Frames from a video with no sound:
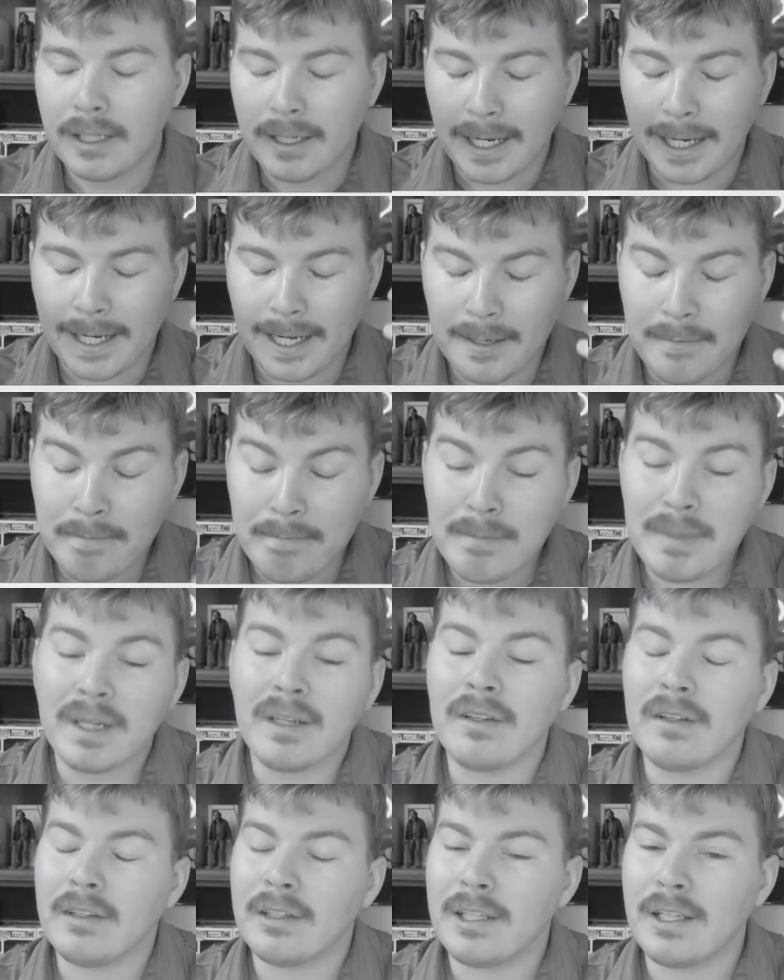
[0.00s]

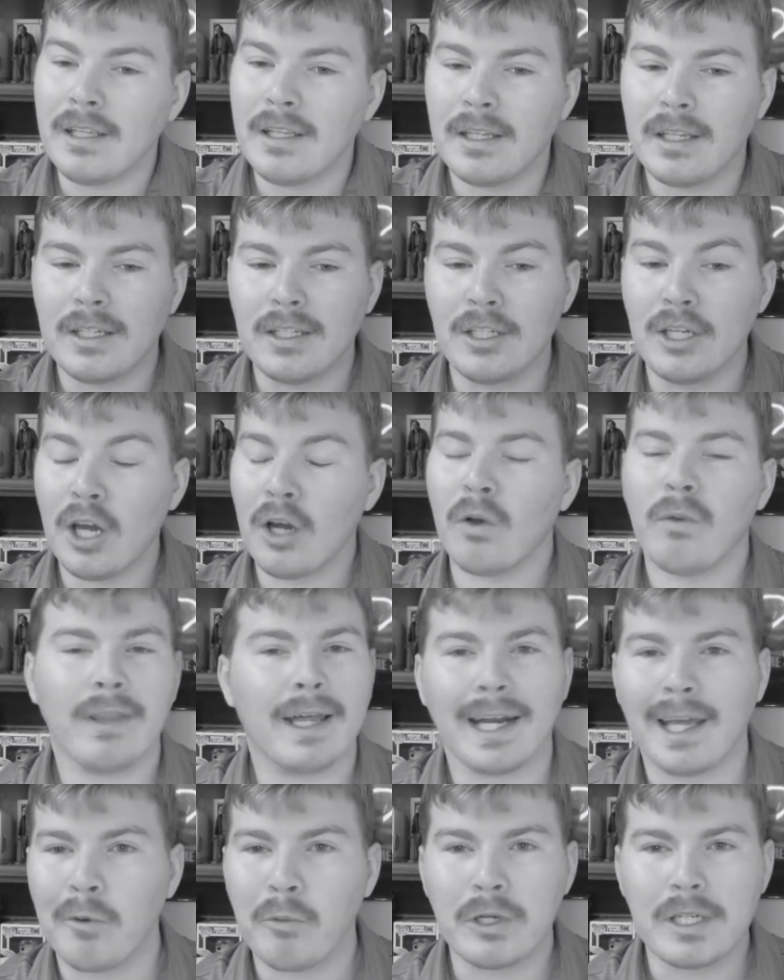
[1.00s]
admittedly, know that
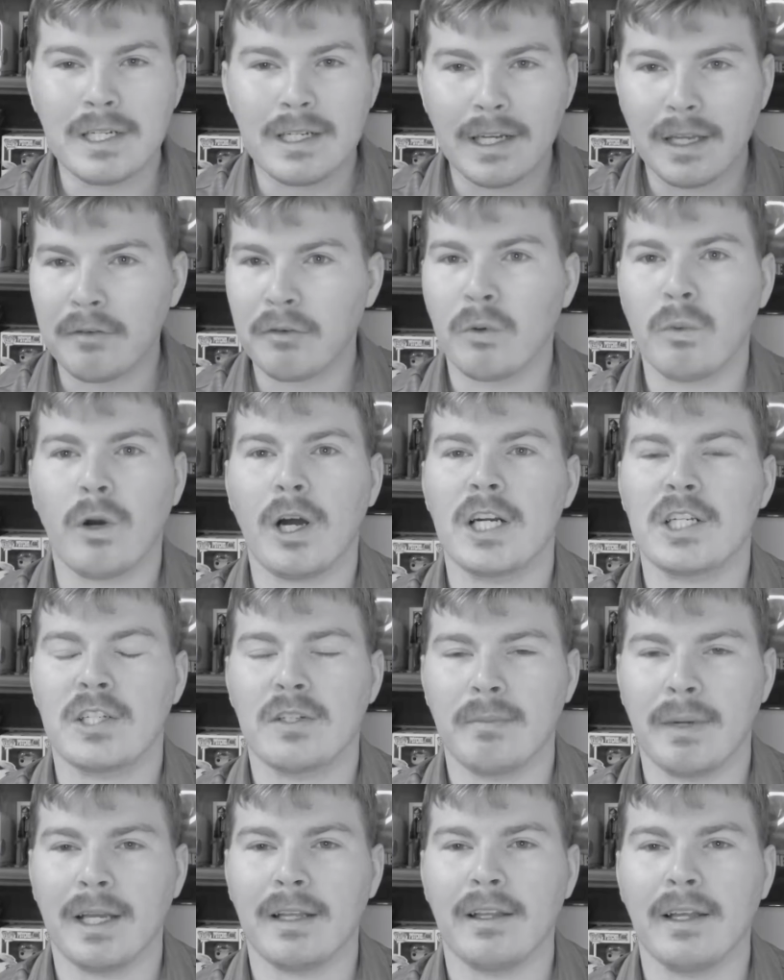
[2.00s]
I would never watch in
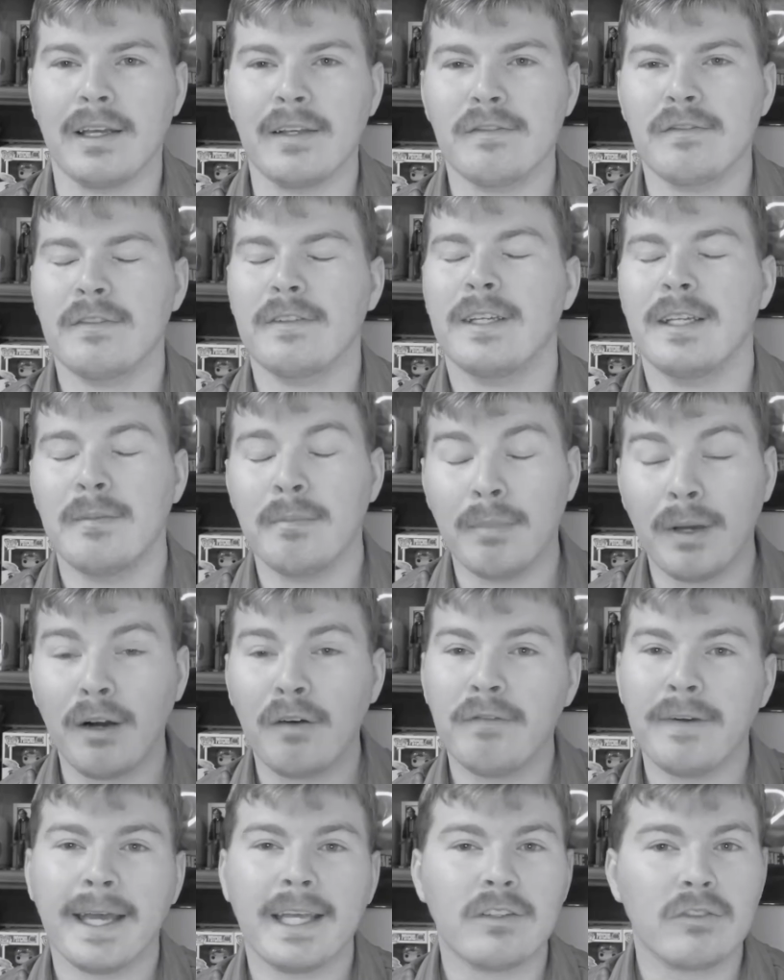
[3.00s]
my life. And
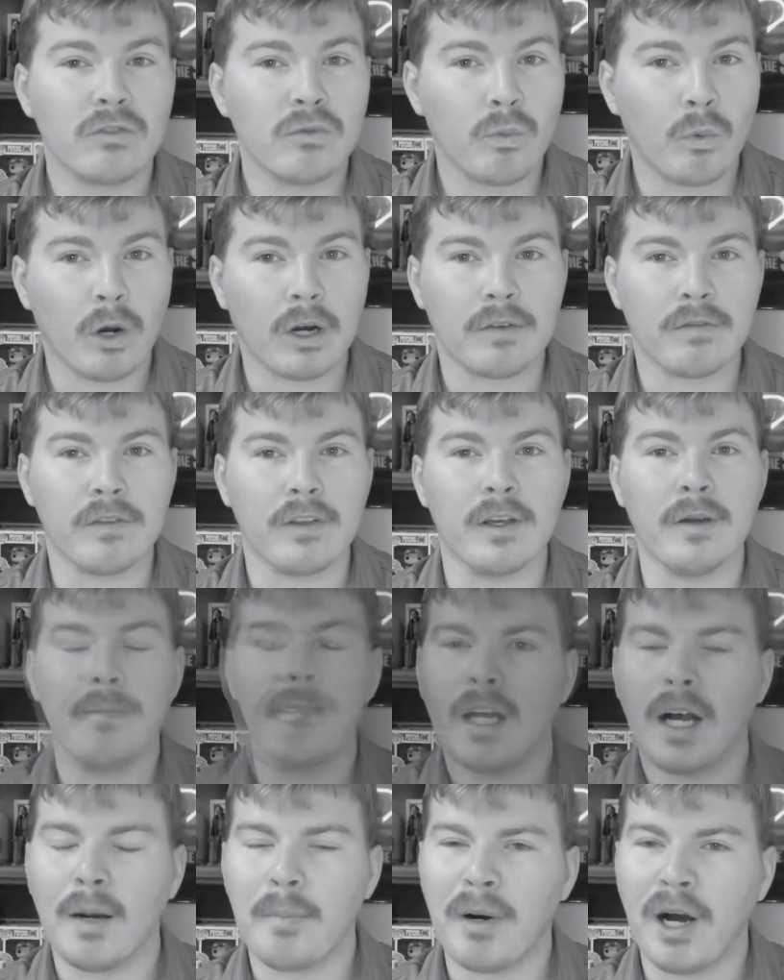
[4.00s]
Belfast is one of them.
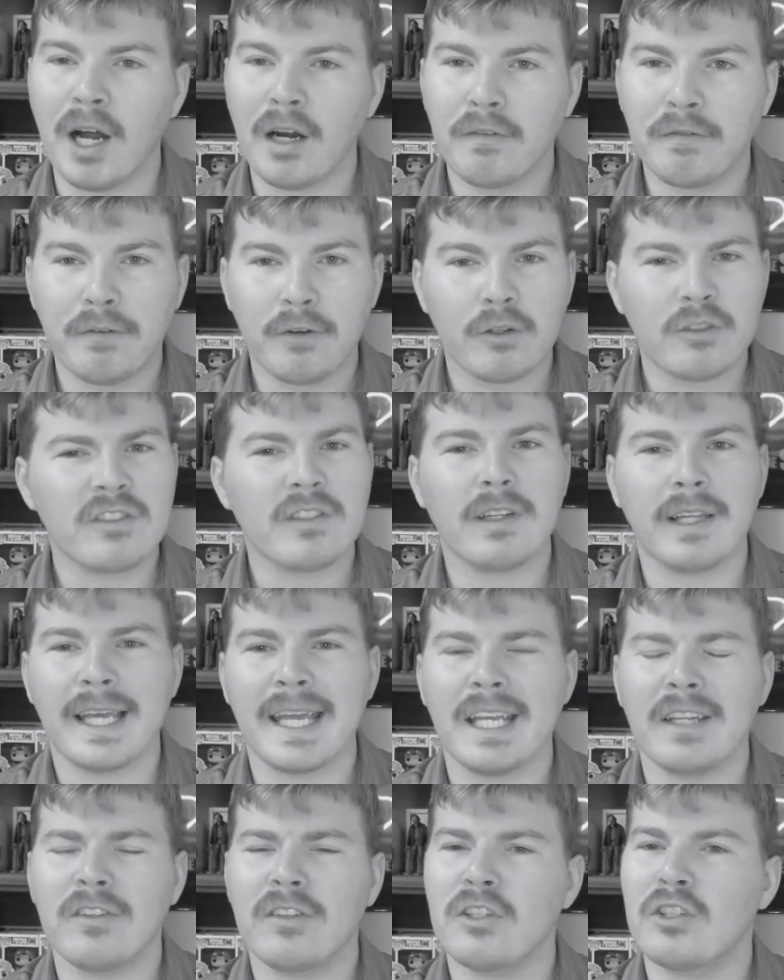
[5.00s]
Upon first
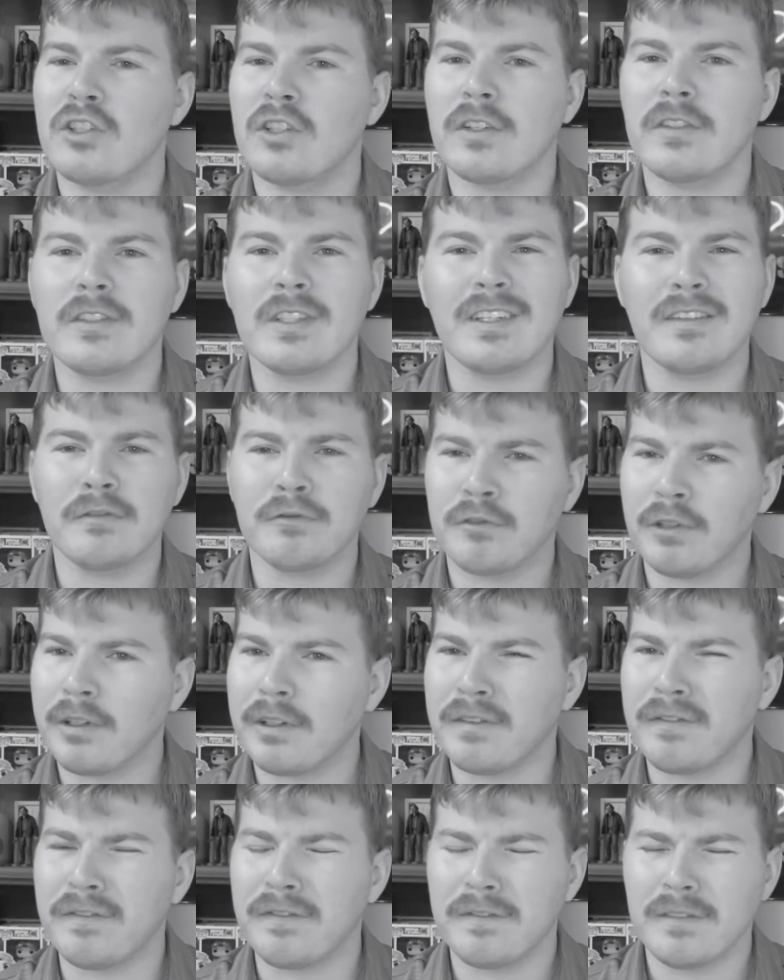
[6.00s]
glance, this just didn't really
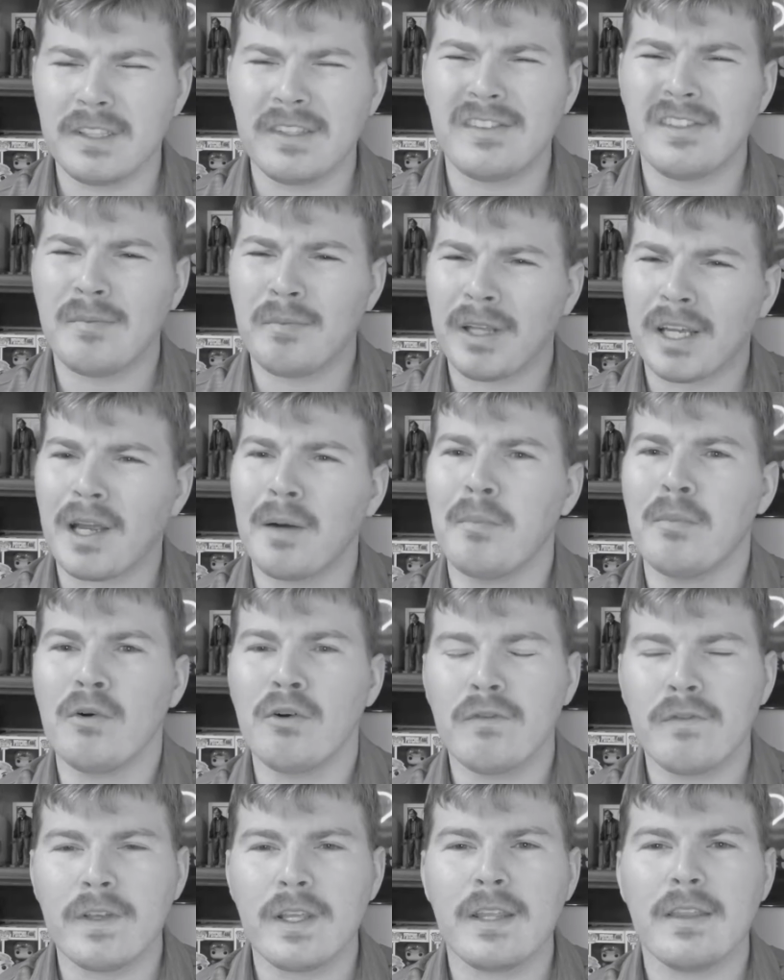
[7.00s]
seem like a
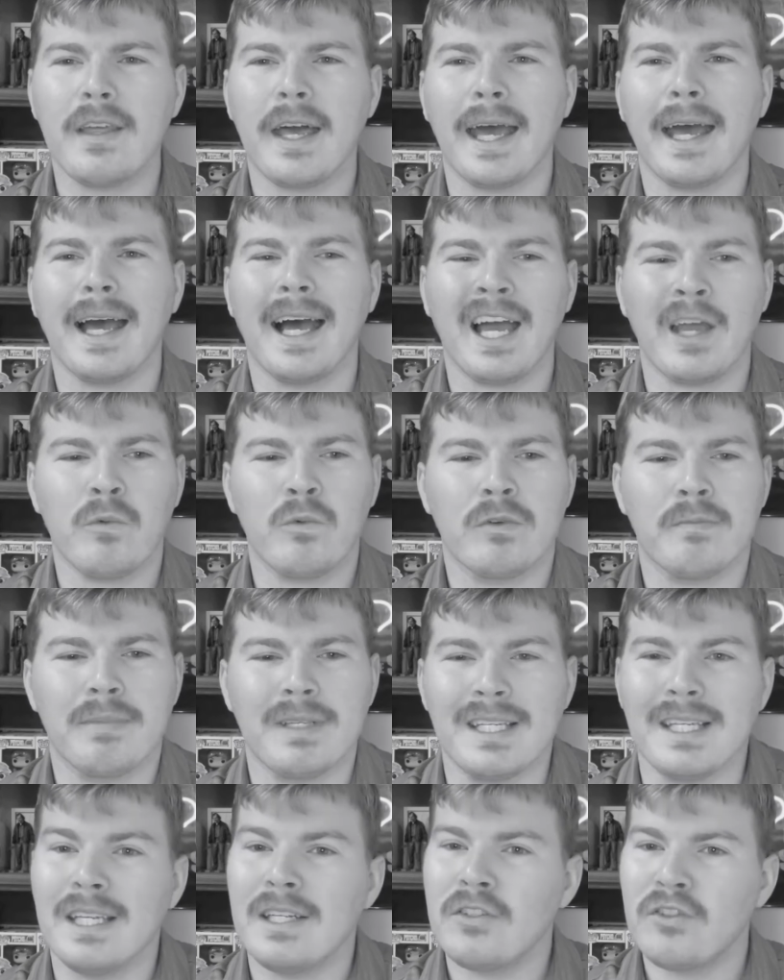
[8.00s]
movie that I would
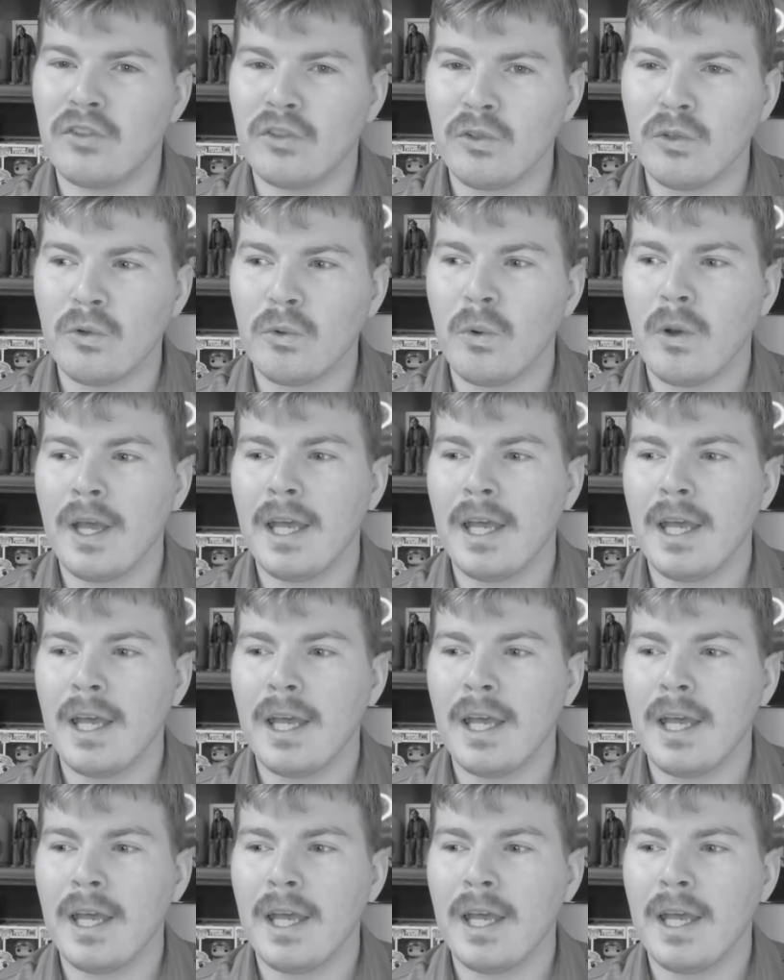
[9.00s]
be into.